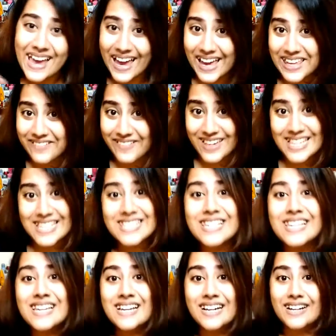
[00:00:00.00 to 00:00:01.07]
Anyways,
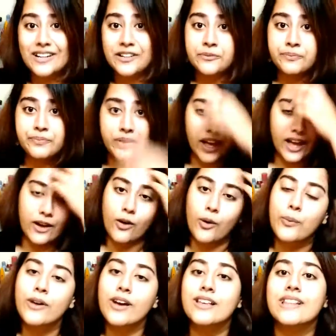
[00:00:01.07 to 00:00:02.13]
um, I
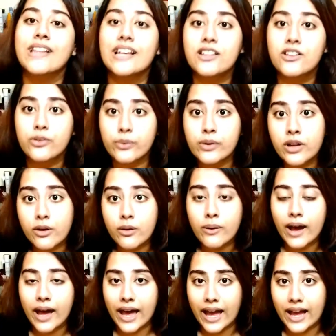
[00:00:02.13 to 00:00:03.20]
hope you guys like this
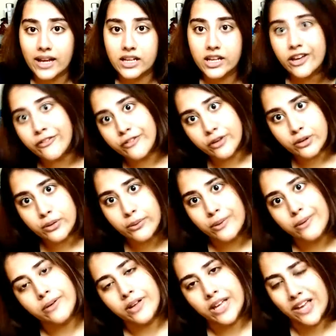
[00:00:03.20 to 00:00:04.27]
video and if you
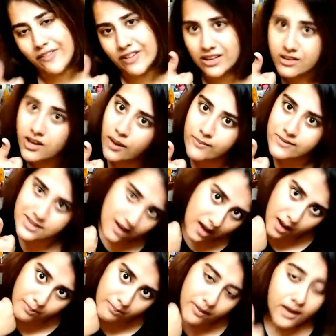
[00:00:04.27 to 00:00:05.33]
do, give it a thumbs
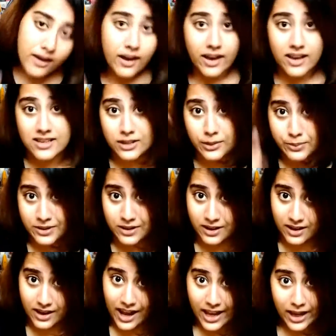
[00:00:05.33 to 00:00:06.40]
up.
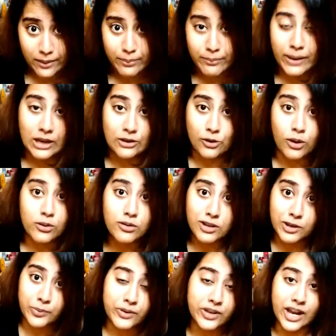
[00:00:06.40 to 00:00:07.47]
Subscribe, make sure to
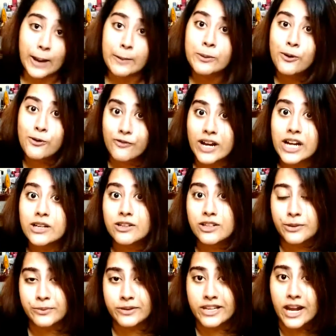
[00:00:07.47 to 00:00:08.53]
subscribe. Don't forget to
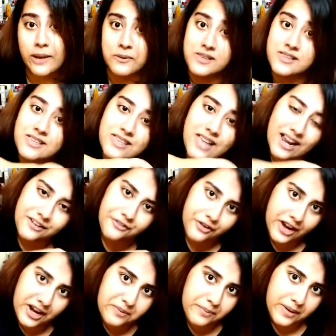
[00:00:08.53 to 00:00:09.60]
subscribe. It's that
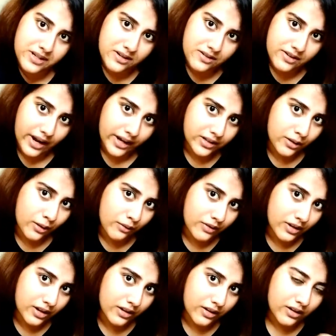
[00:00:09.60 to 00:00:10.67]
red button right over
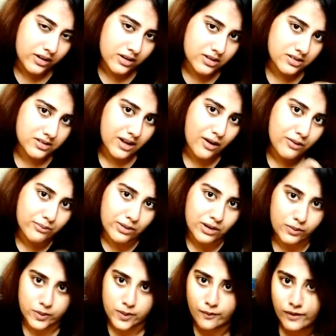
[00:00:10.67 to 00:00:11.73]
here. It's down
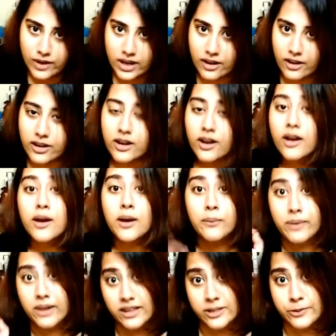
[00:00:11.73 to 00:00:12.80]
below somewhere here.
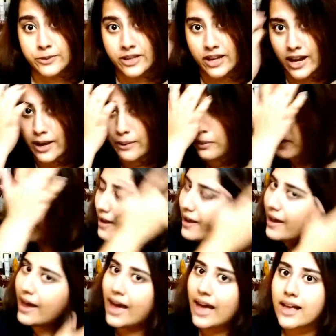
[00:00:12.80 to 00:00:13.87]
Please subscribe
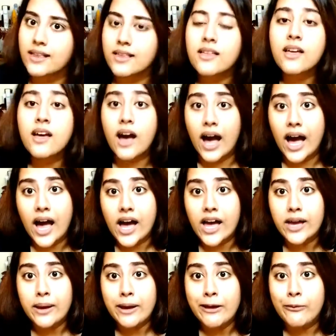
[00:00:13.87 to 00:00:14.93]
and
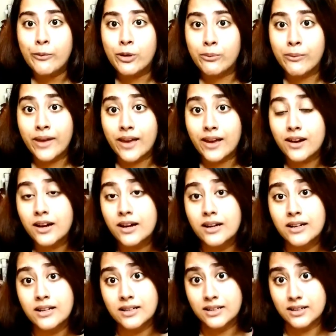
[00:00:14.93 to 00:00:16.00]
I will make
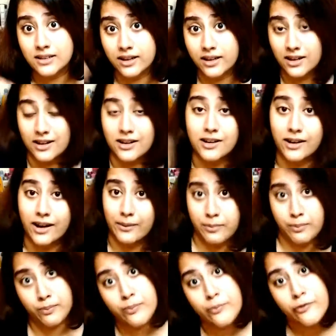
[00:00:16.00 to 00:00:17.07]
a uh,
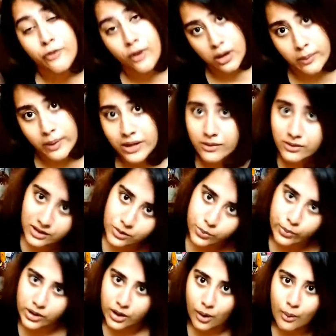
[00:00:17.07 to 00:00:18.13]
following to this
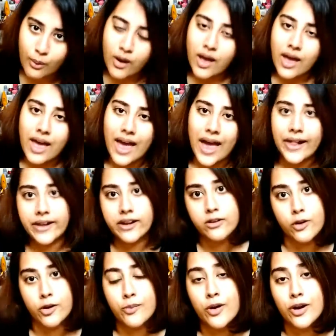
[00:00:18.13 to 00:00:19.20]
video and I'll
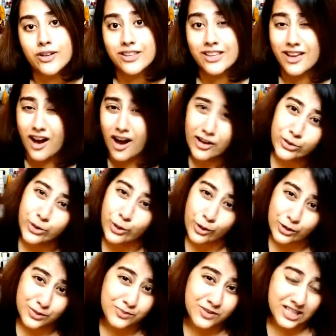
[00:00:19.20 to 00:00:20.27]
talk about the other
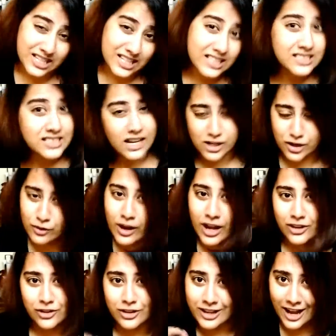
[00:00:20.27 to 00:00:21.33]
awesome series that you
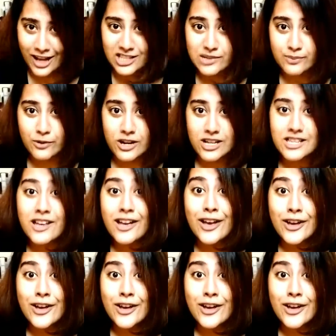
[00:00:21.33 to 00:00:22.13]
guys should catch up on.